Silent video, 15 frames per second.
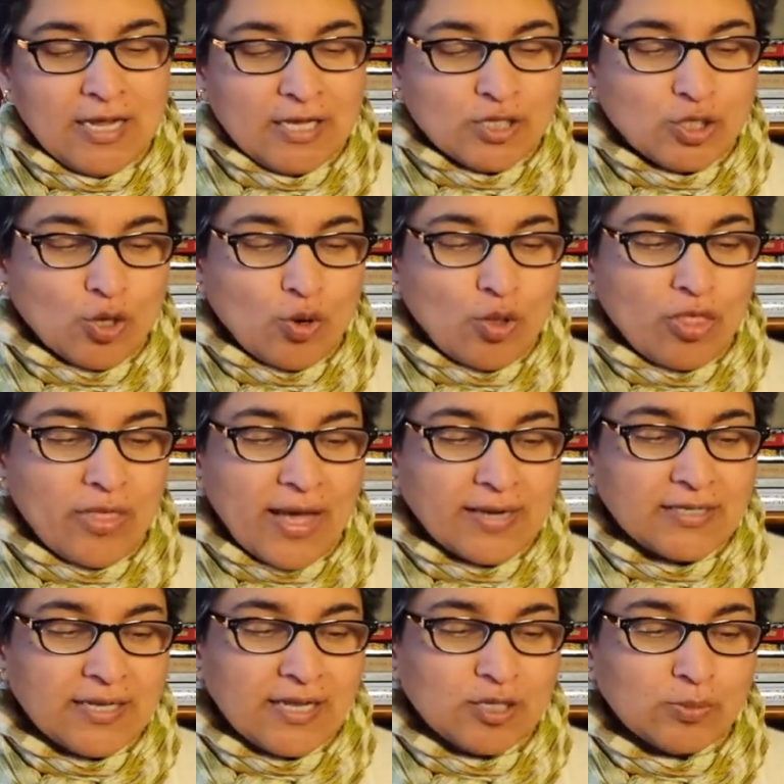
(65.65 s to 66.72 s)
So
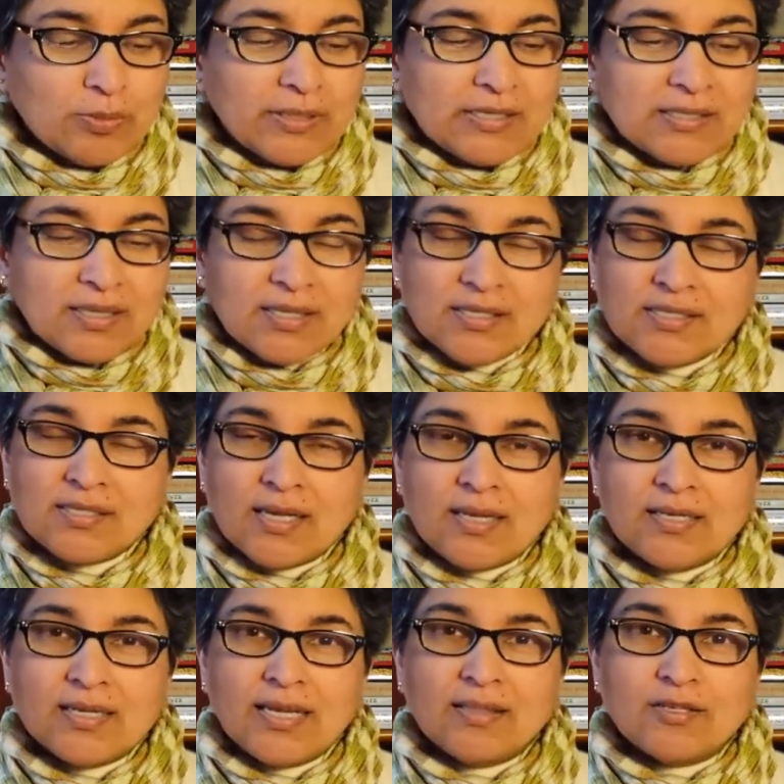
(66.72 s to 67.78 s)
that takes place this
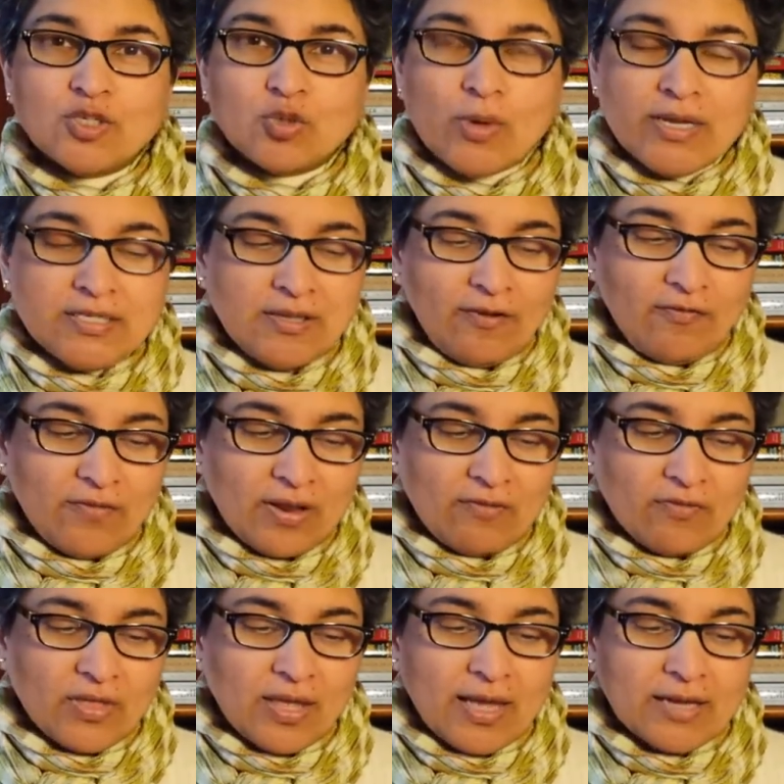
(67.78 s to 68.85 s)
Sunday, the
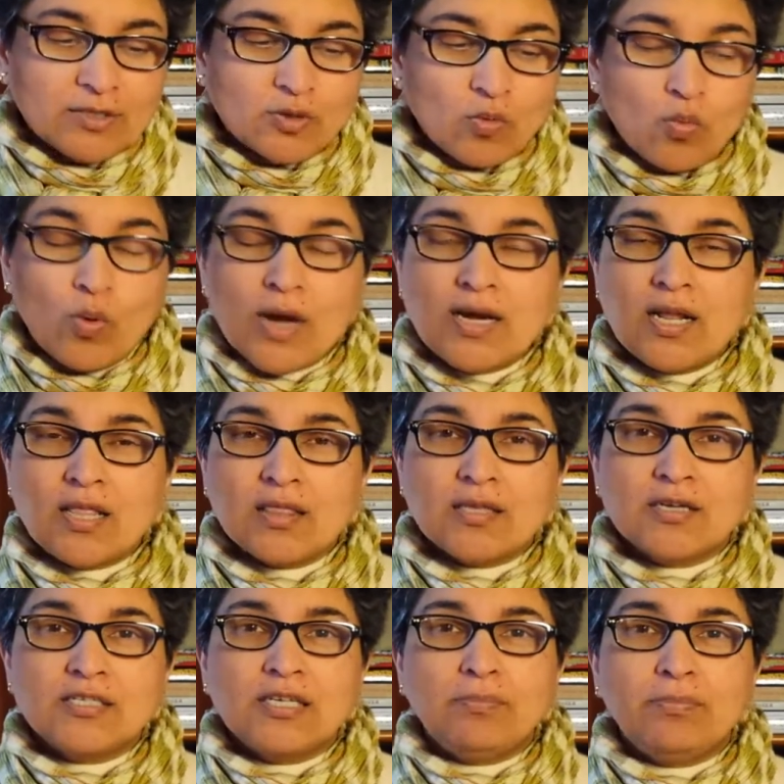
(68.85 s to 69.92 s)
25th at
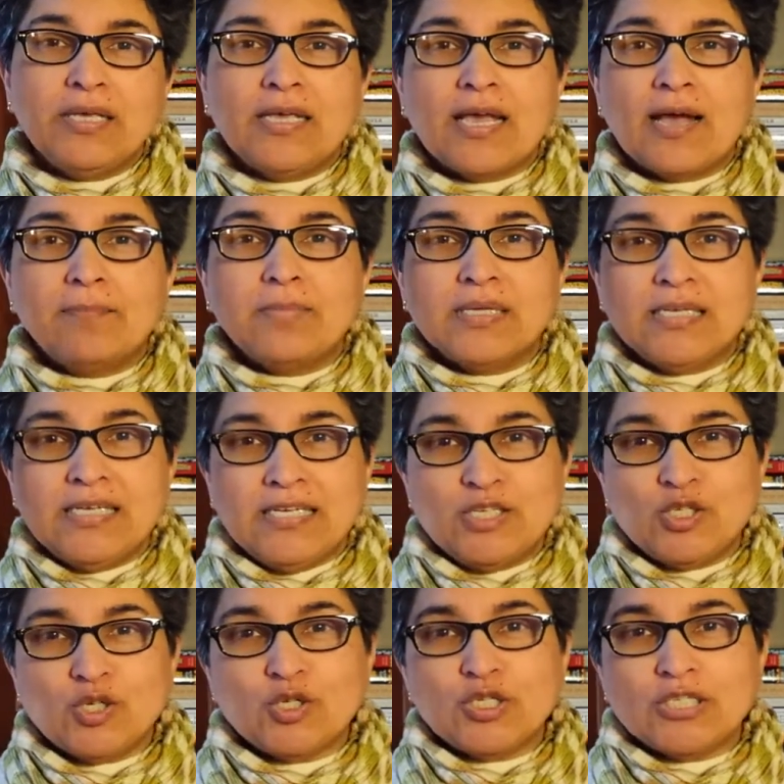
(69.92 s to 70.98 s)
1:30 p.m.
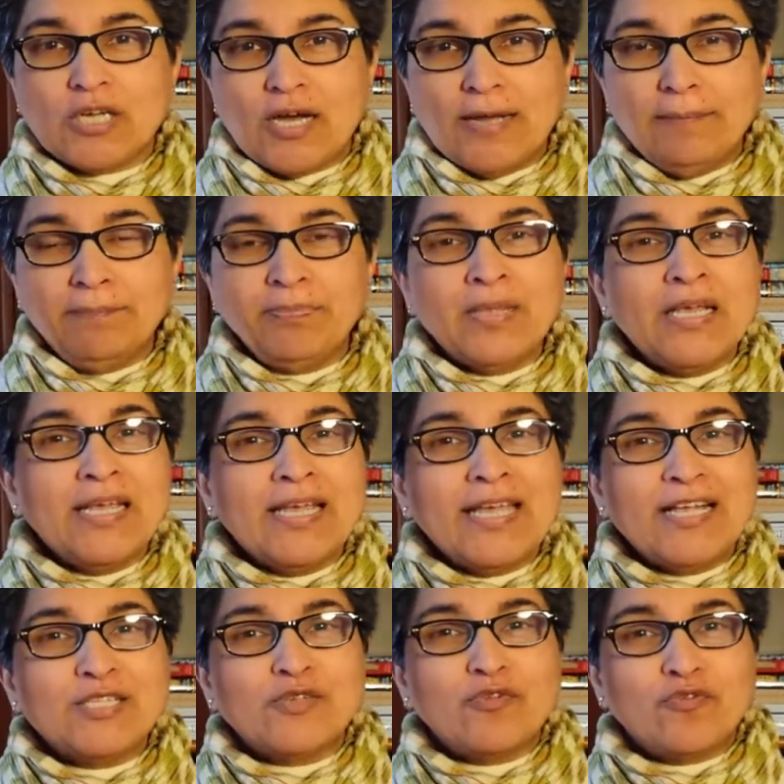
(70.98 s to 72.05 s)
Eastern Time.
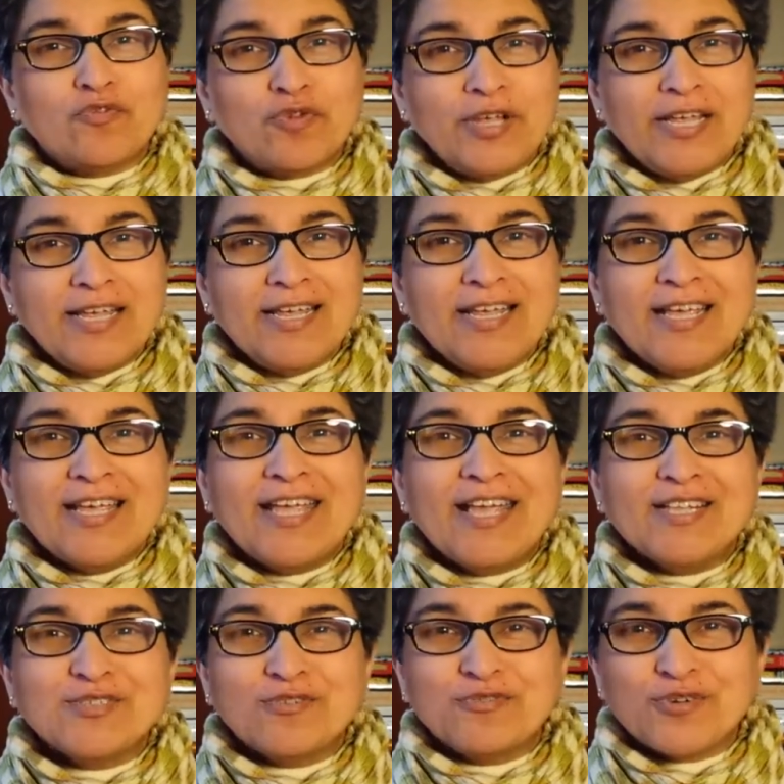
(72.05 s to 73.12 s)
It's free,
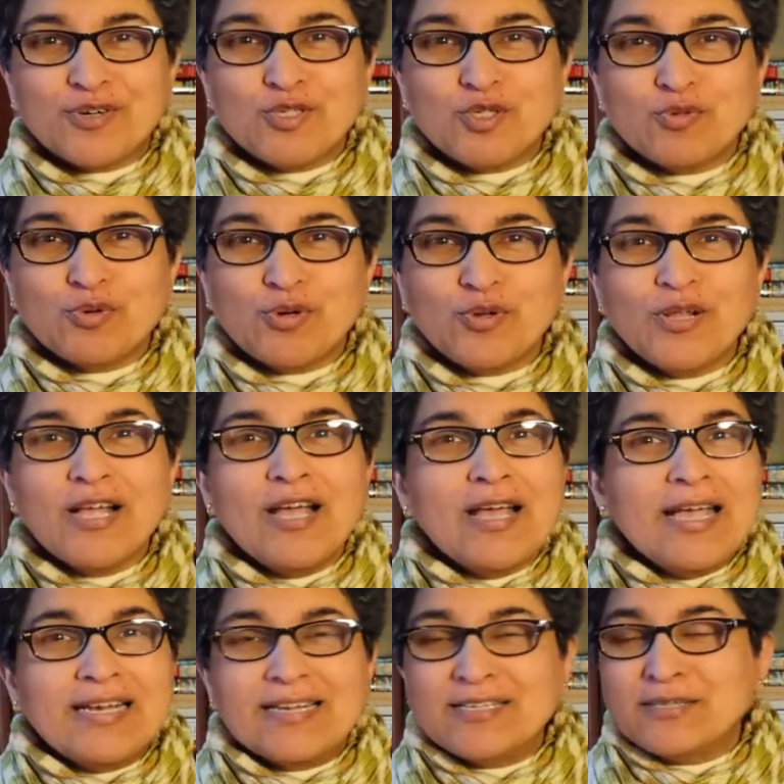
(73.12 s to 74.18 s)
it's virtual,
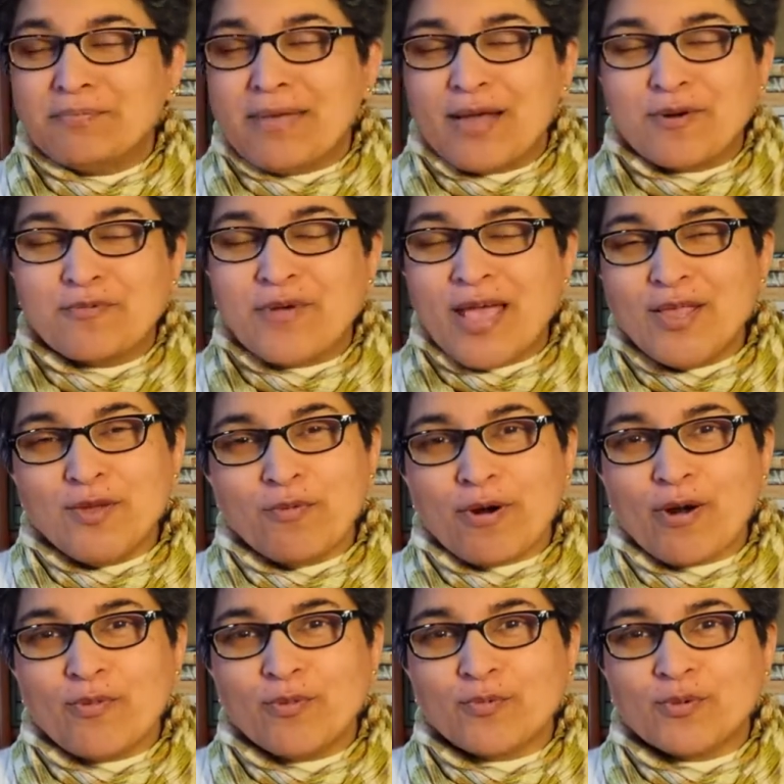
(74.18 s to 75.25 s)
it doesn't matter where you
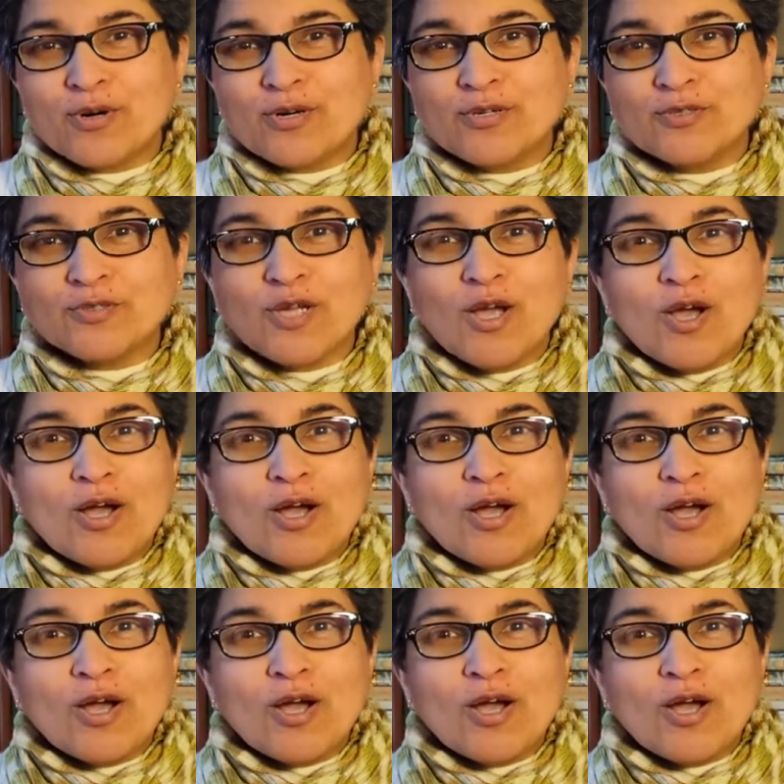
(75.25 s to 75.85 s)
are in the world.